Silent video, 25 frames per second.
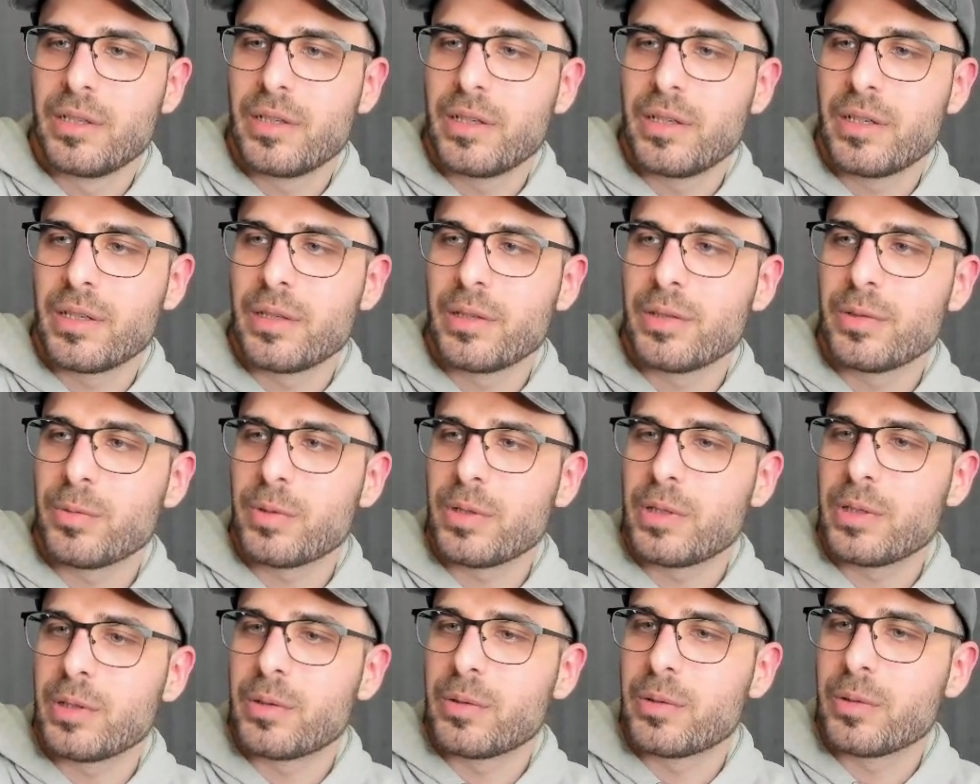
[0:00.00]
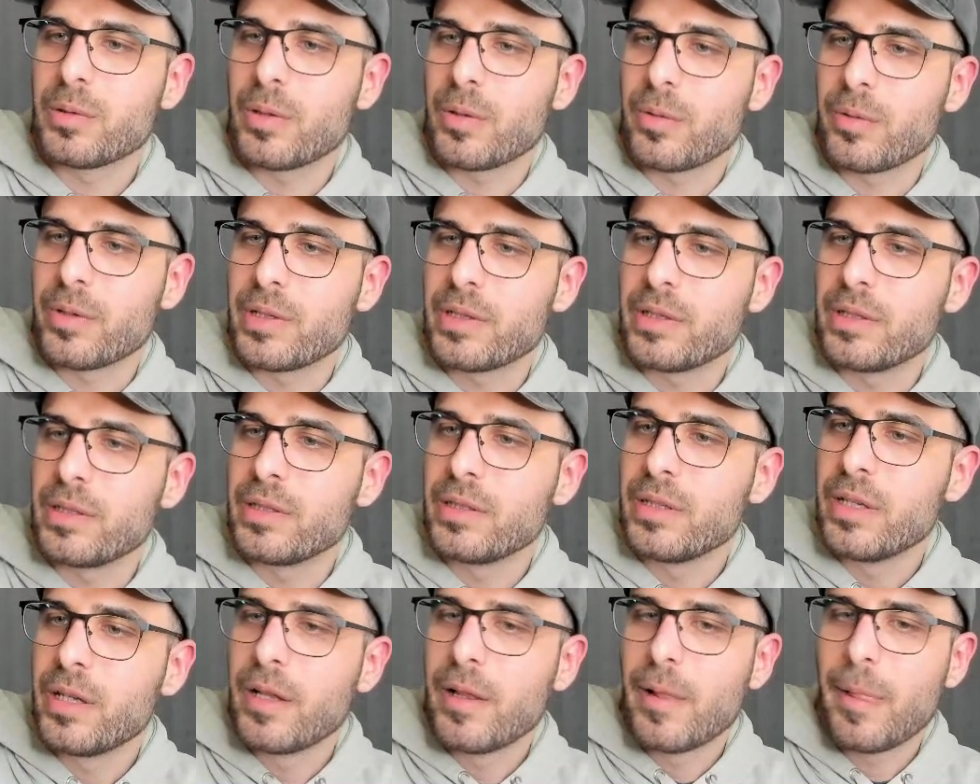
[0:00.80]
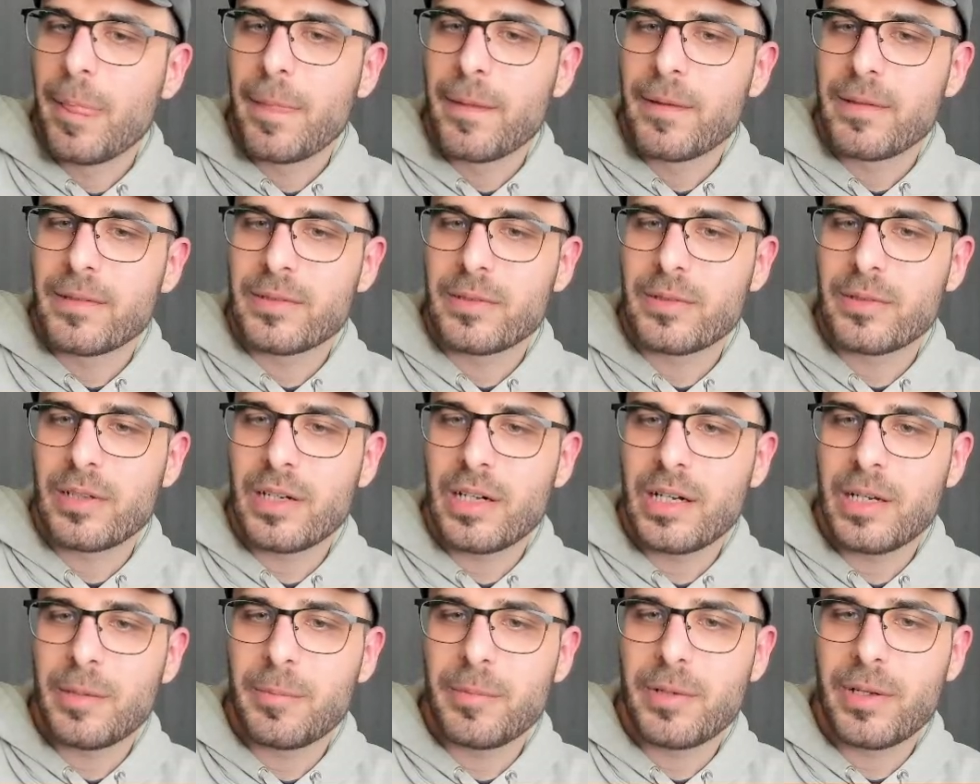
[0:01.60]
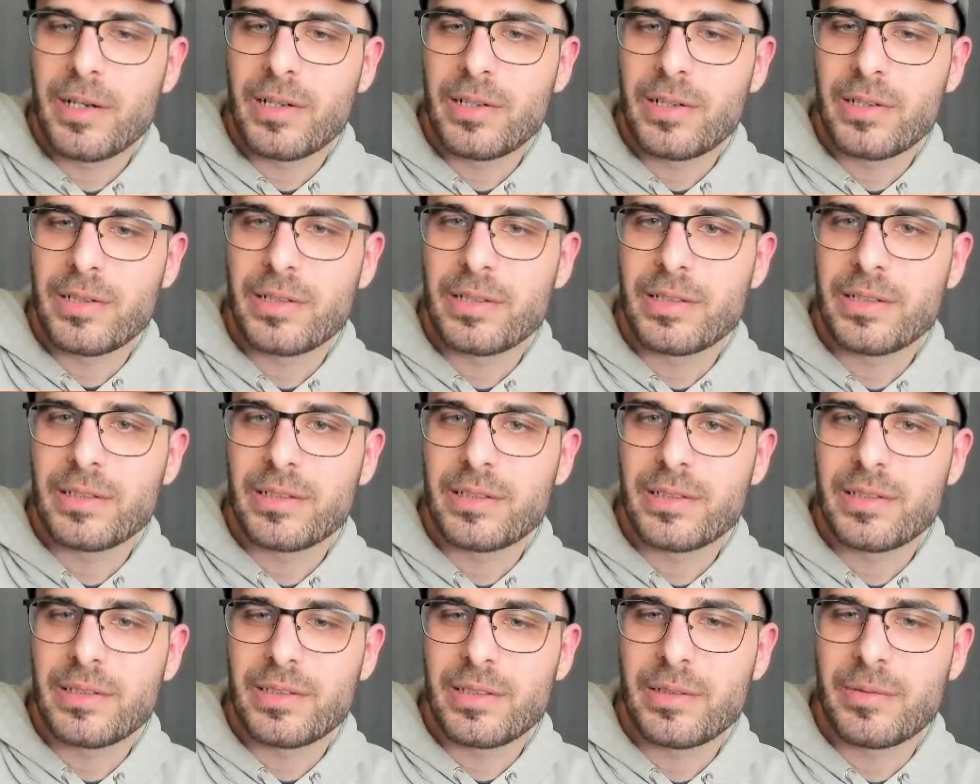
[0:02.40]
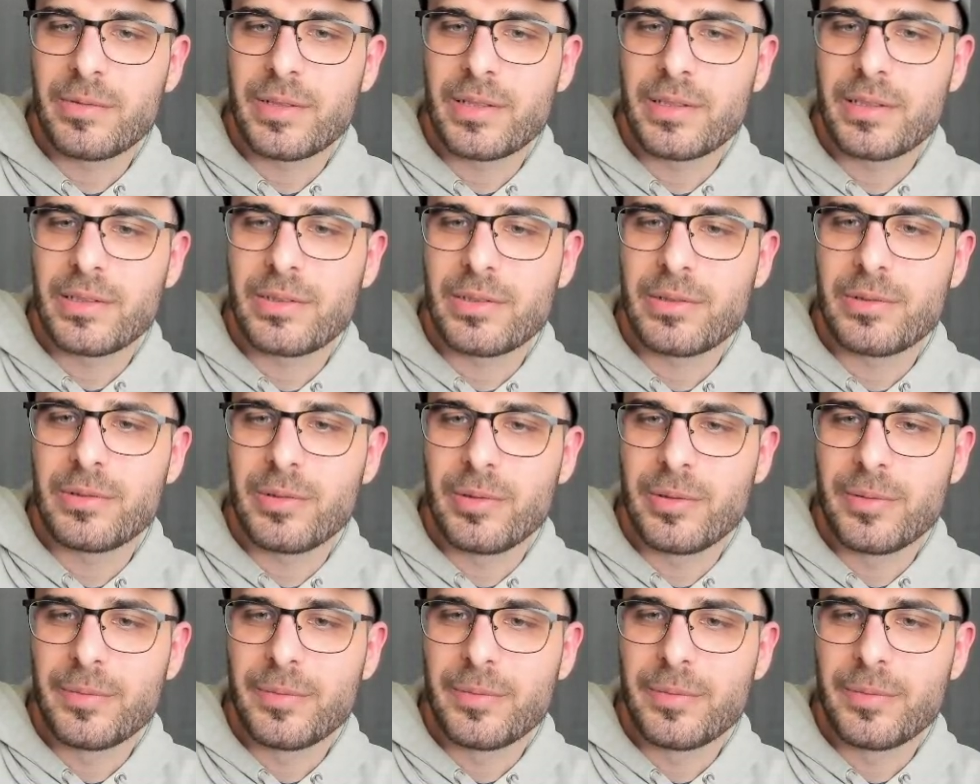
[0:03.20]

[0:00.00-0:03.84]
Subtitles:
It is really cool already, so I'm gonna heart it, because I think that's cool.